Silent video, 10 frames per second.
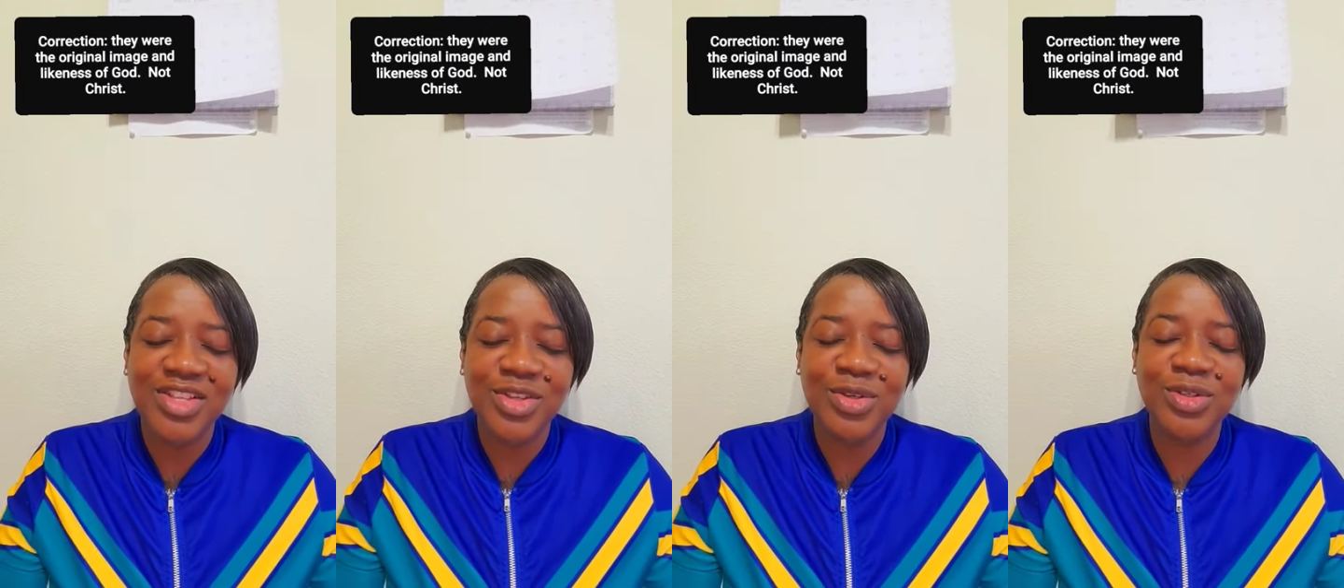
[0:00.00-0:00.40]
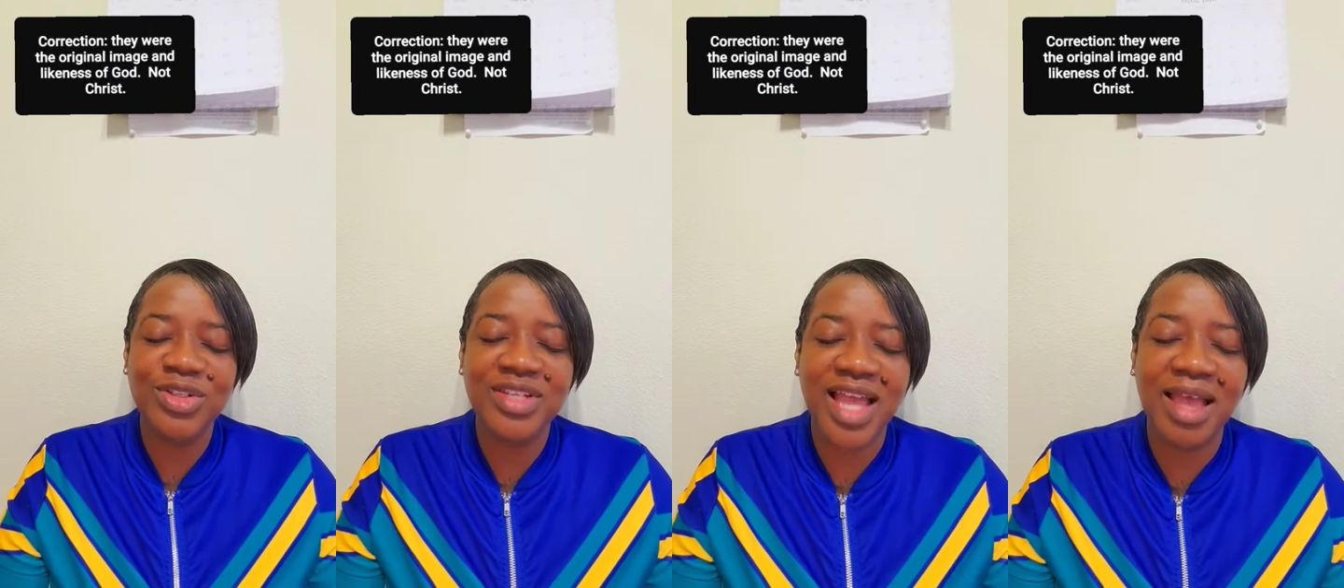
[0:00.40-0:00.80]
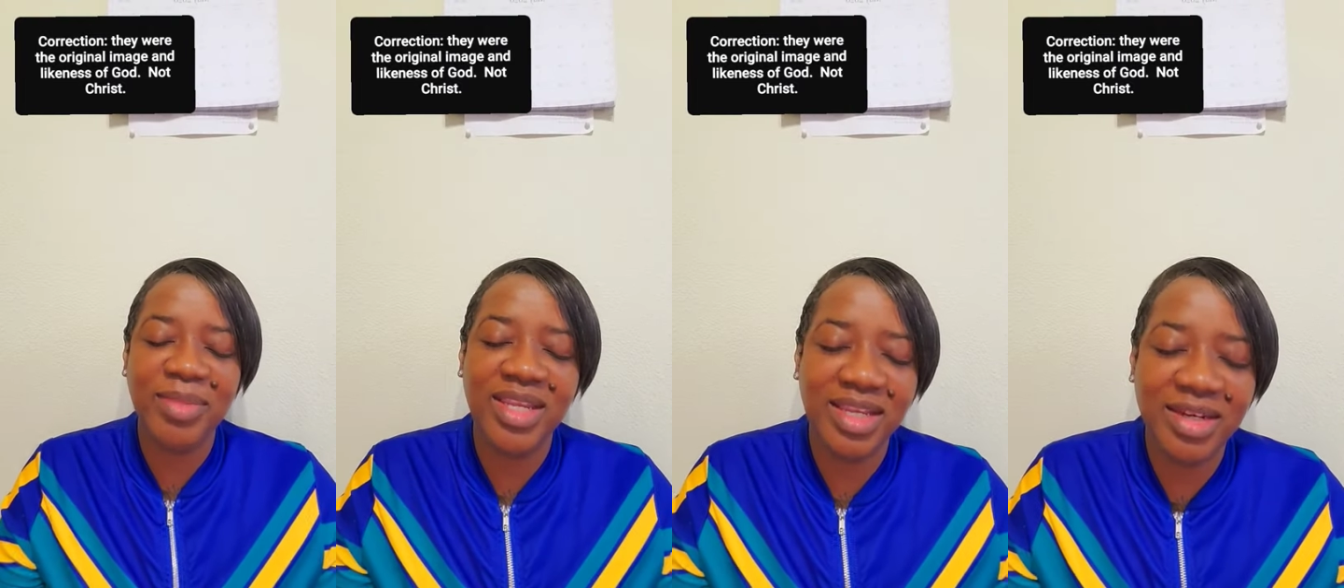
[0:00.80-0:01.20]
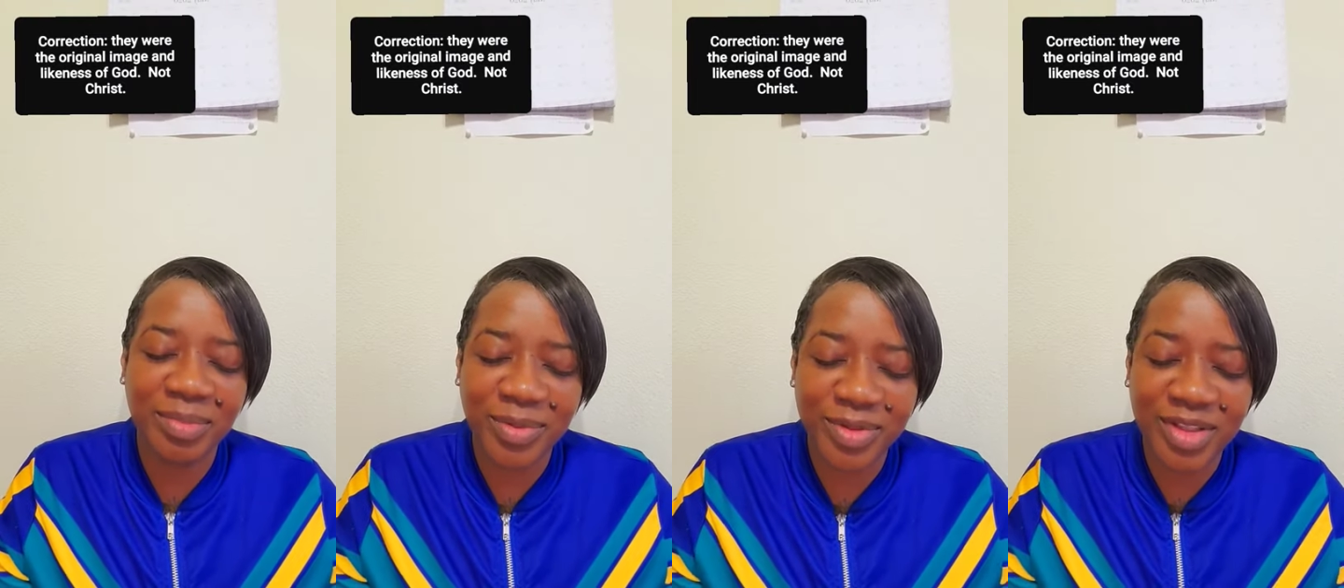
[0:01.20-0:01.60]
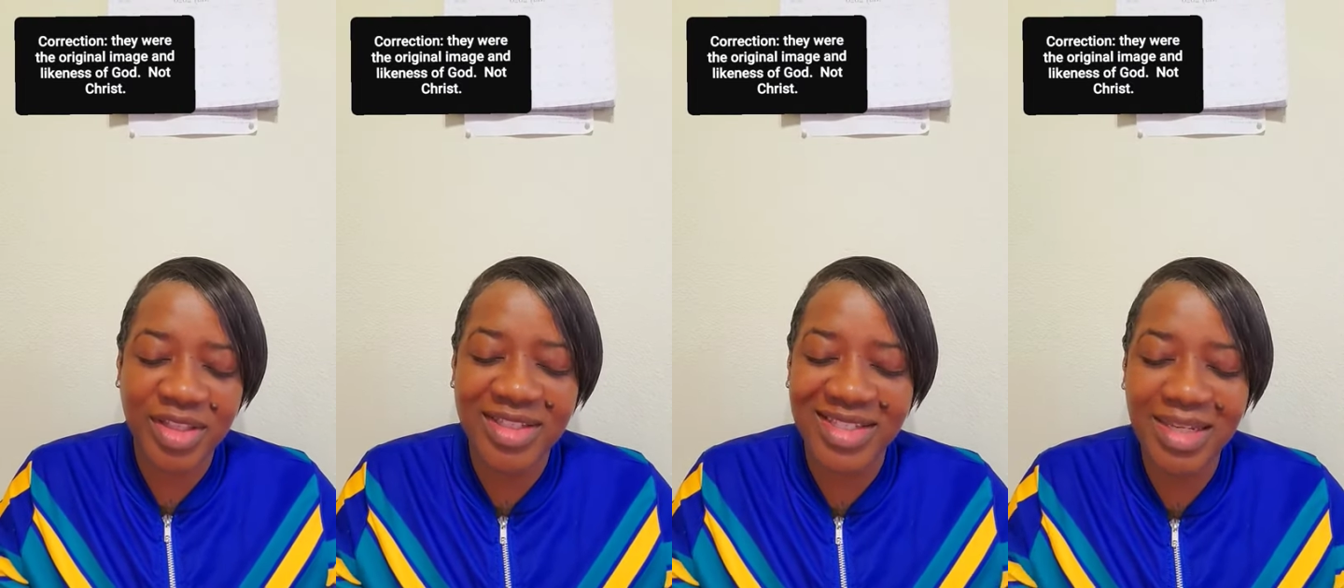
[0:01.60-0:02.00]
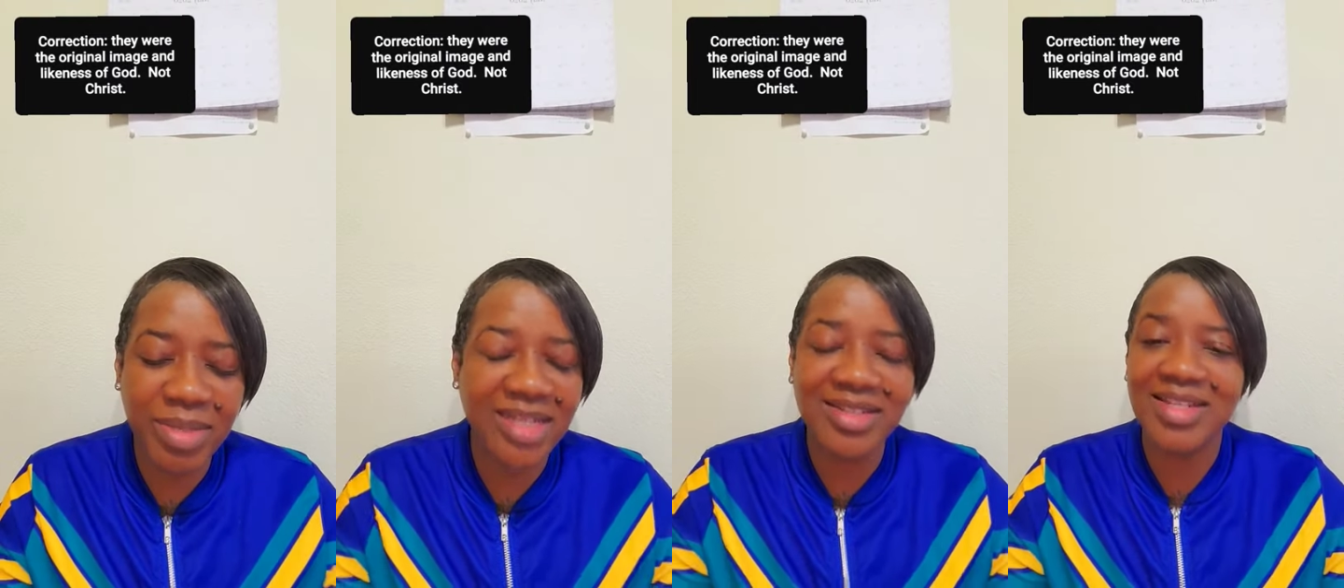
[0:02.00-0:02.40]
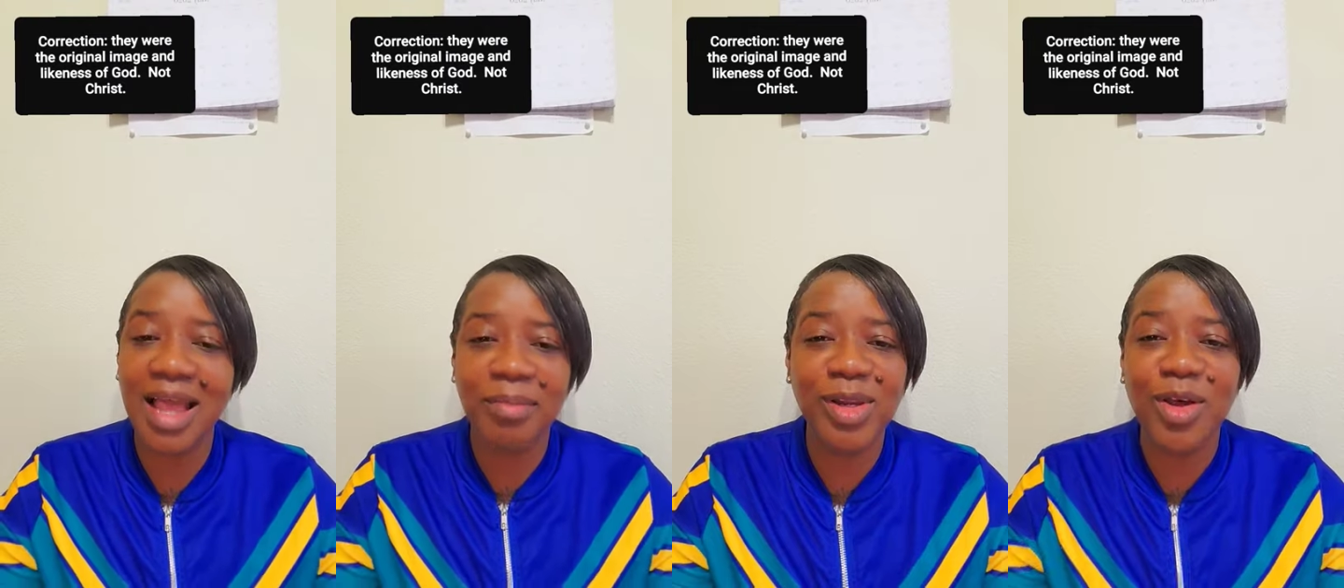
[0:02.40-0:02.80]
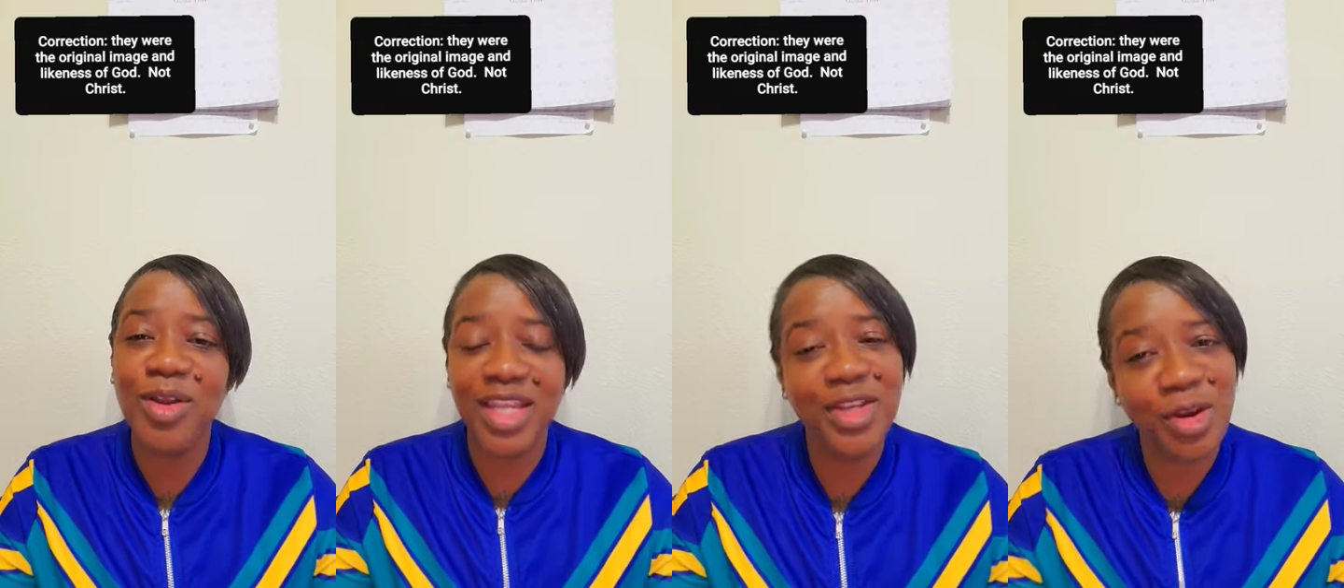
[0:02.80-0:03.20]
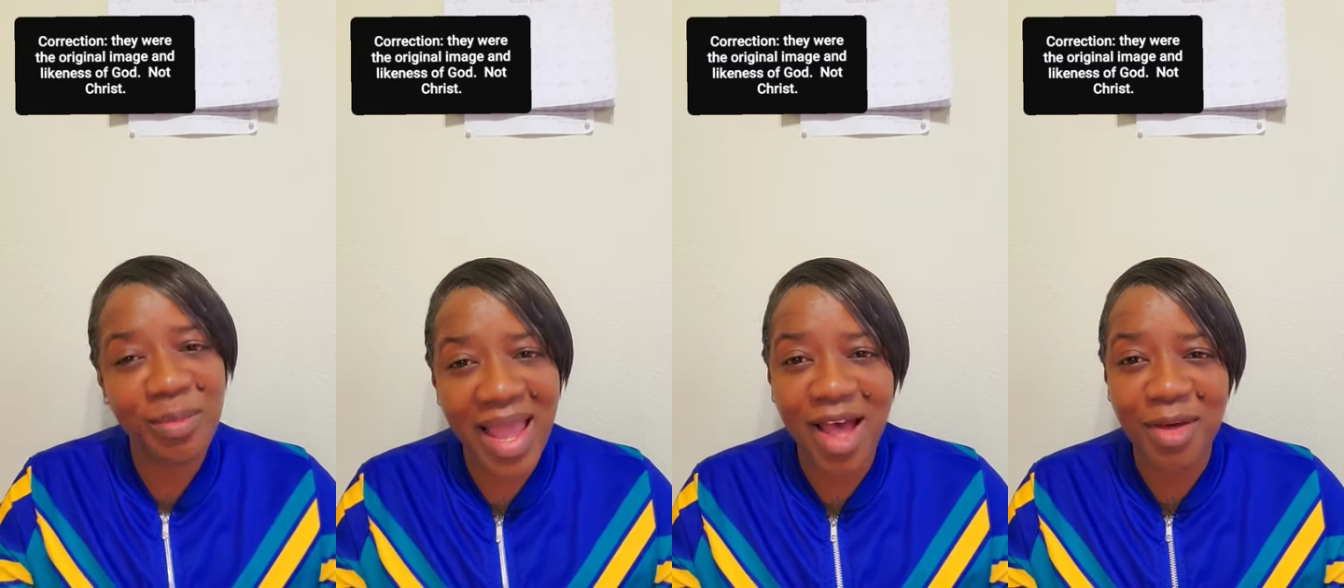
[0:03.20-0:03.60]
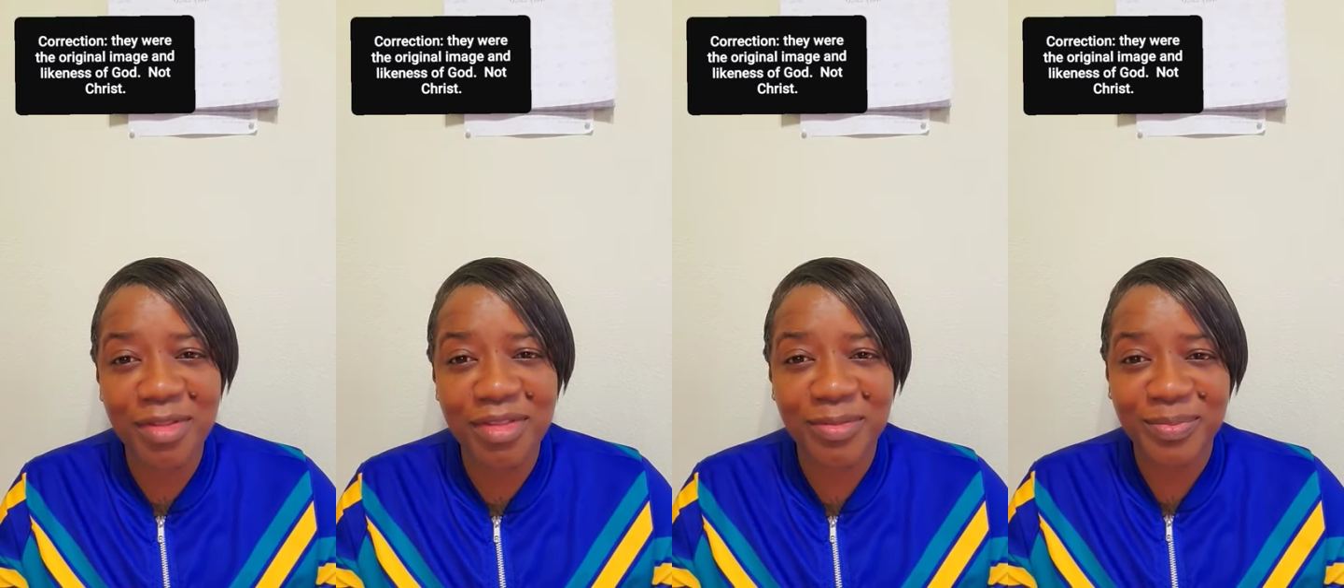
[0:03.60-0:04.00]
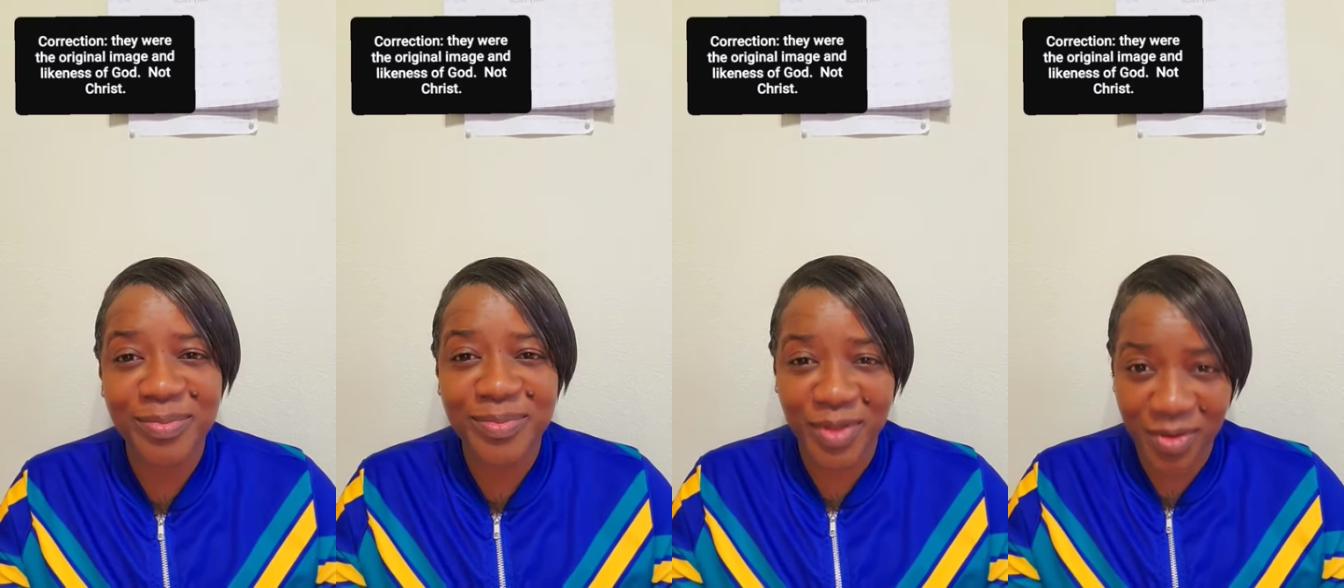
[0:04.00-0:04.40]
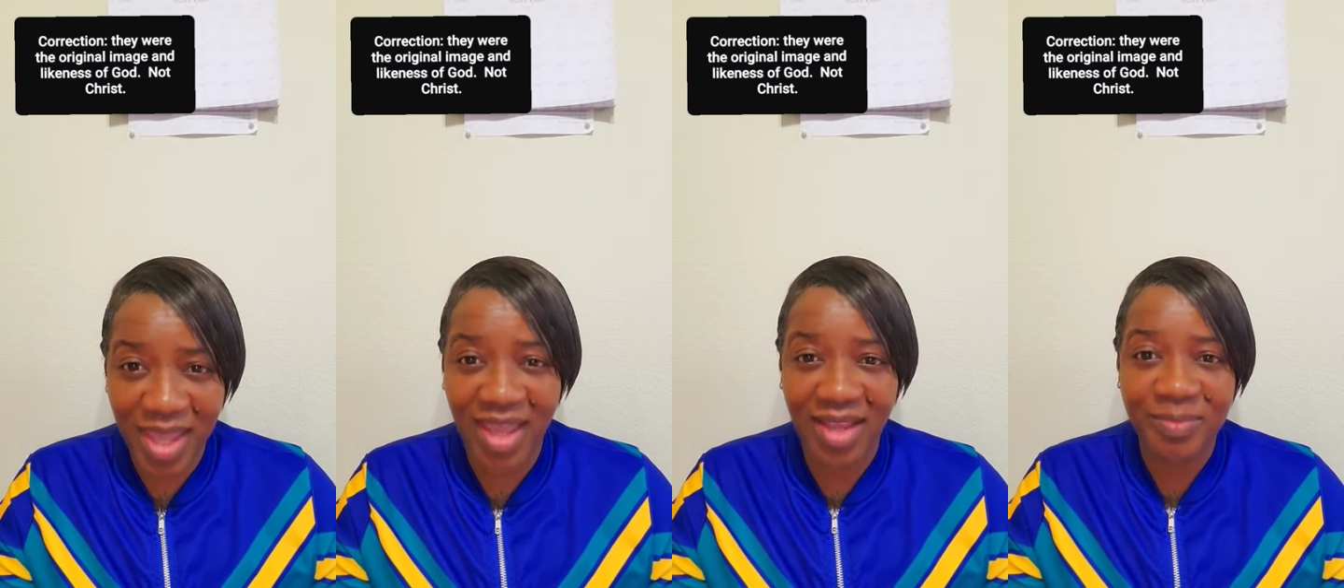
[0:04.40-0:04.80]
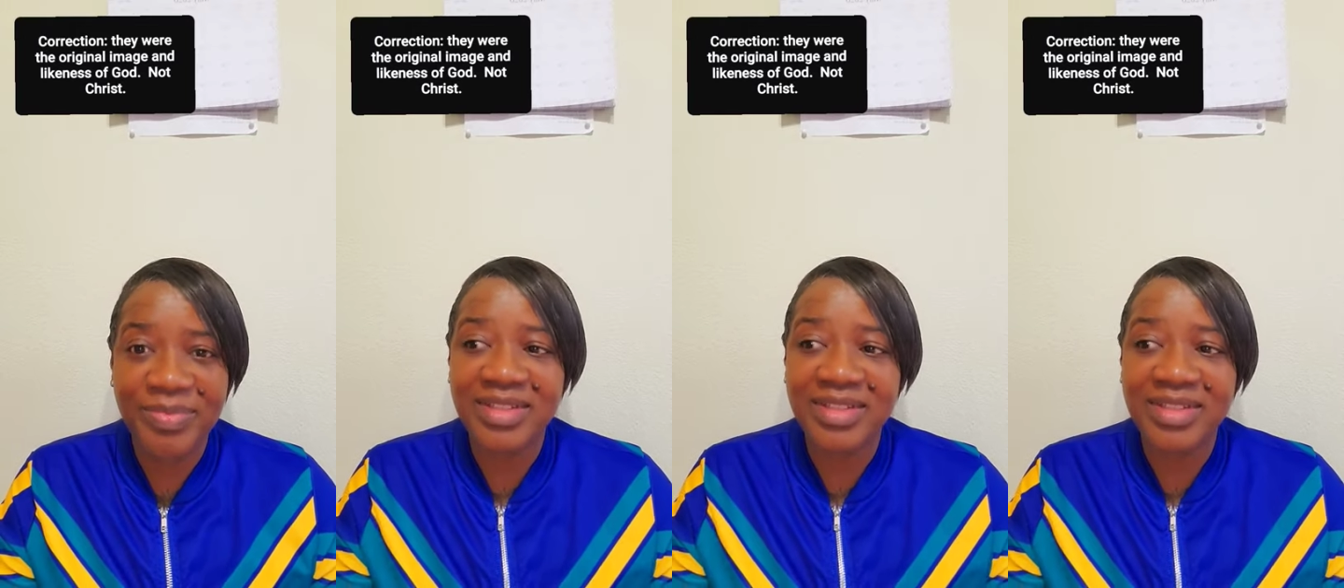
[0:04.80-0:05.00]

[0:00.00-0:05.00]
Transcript: you should not be in a, semen does not belong in your mouth, okay?